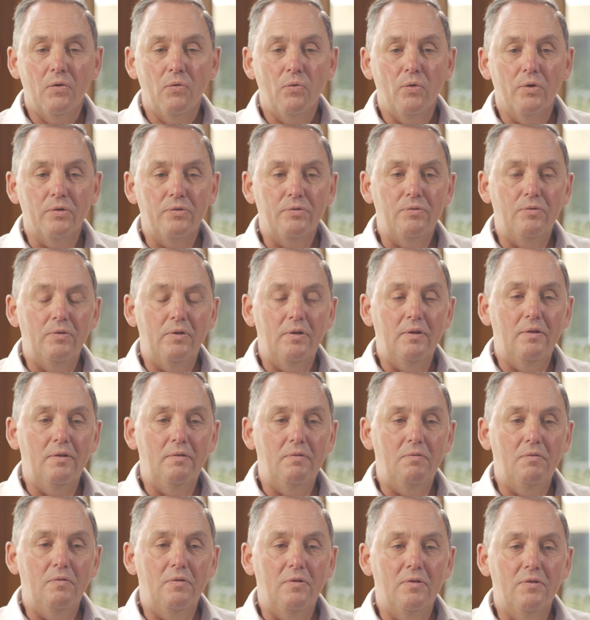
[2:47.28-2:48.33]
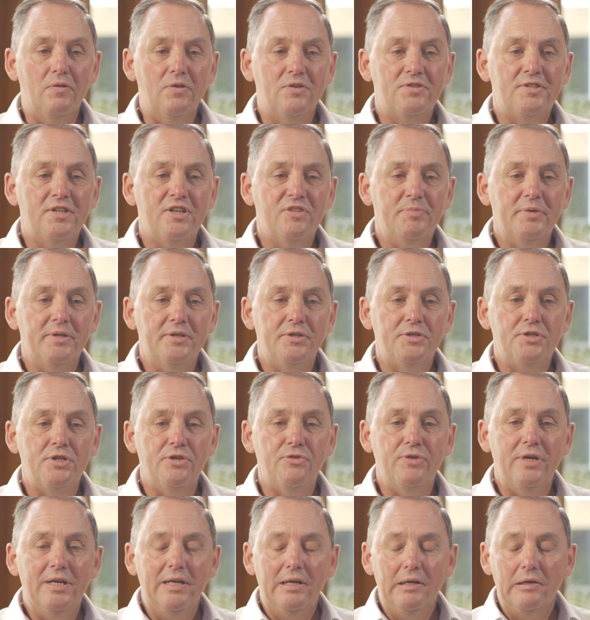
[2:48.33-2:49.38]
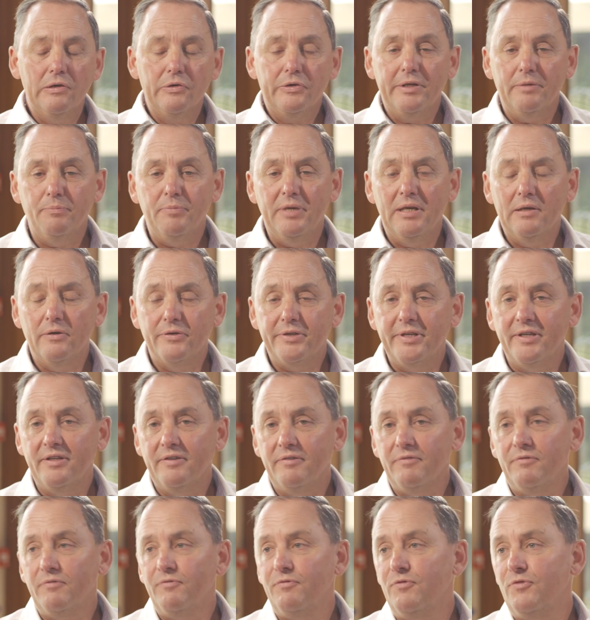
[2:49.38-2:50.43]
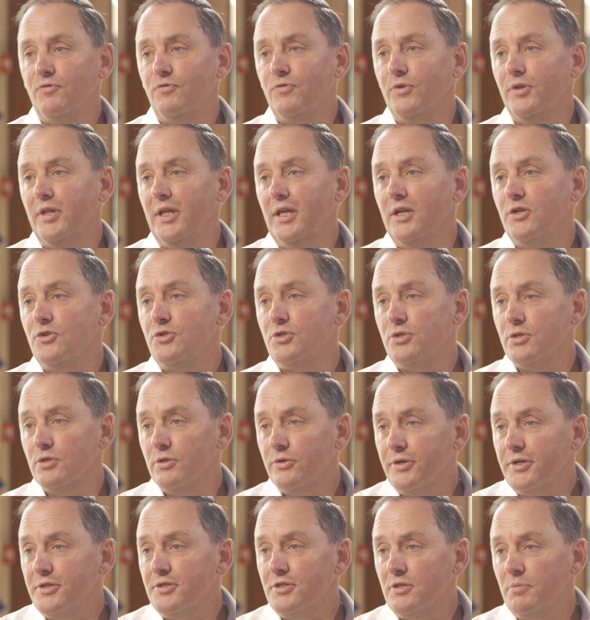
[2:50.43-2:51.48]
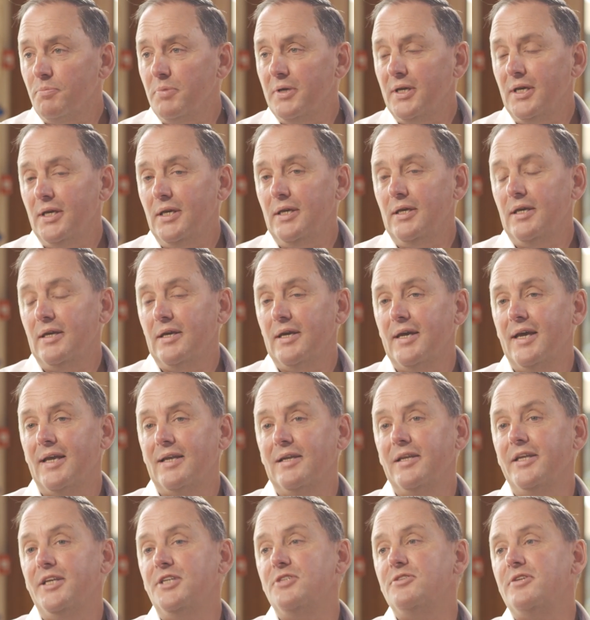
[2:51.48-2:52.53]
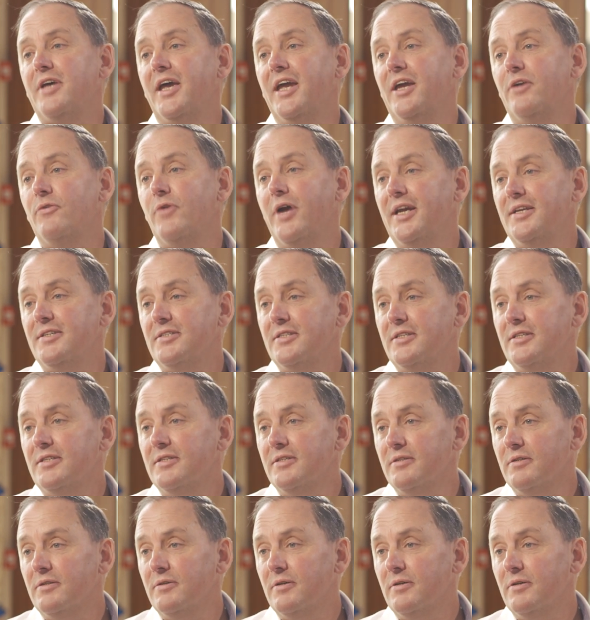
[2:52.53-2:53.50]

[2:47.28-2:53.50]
Well, the self-builder should really be looking for the insurer to be at least A-rated.